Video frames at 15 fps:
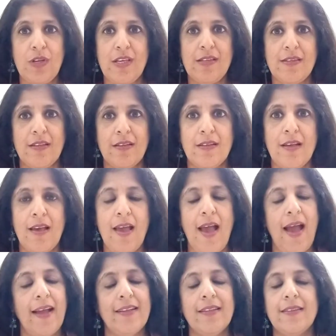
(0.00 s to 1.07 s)
reason,
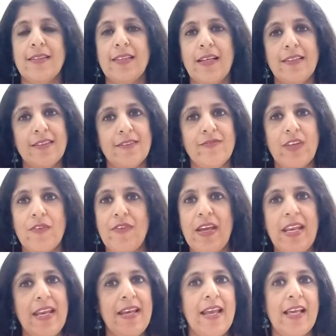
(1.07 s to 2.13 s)
and the
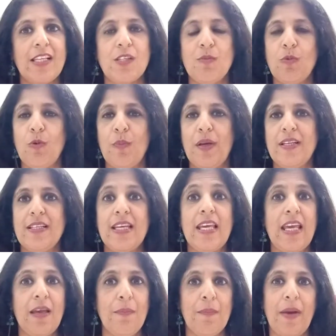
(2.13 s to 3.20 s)
very next moment
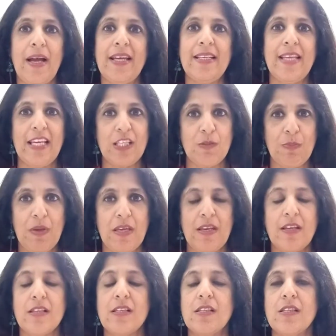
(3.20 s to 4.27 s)
he might
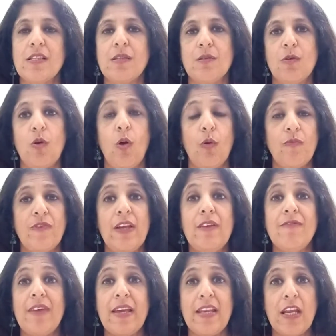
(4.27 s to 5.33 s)
experience feel
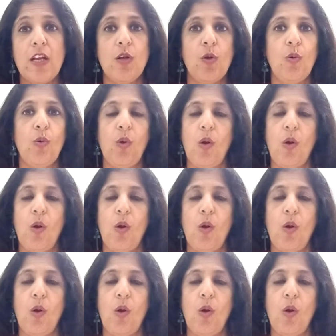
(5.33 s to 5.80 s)
very low